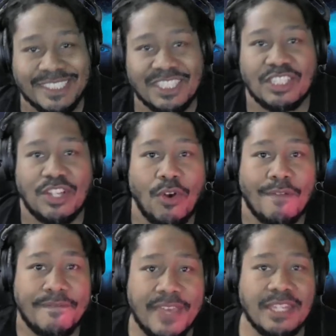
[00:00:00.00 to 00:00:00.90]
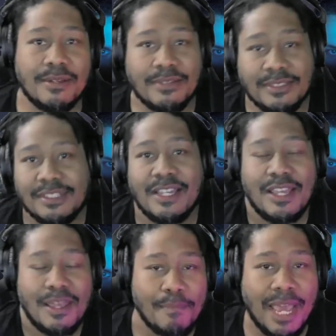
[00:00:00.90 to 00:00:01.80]
is Lord Fader
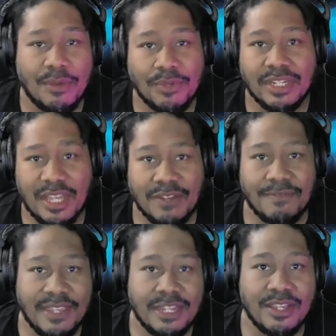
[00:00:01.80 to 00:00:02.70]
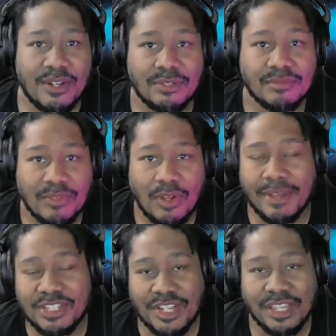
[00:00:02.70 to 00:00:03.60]
back with another video on my
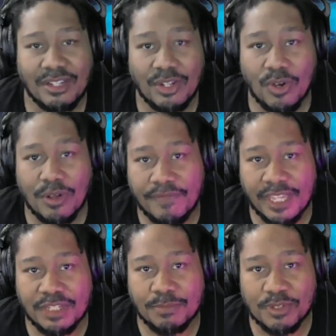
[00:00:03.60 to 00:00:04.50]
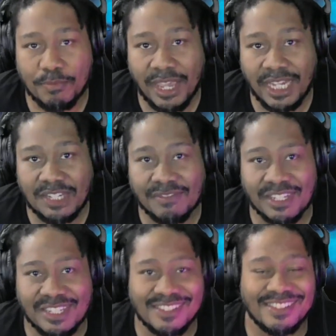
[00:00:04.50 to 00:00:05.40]
channel, Lord Fader's Perspective, and
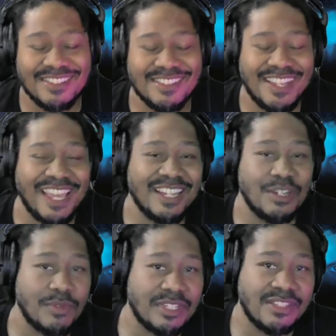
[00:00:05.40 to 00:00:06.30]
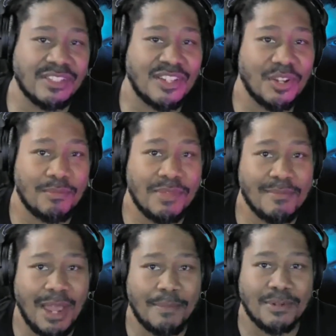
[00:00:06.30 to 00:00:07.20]
this is exactly what this is going to be,
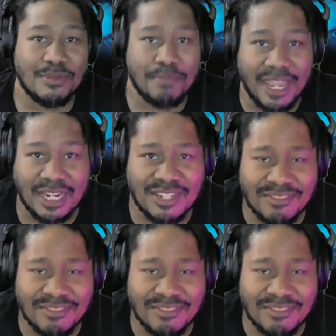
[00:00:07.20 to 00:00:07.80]
my perspective.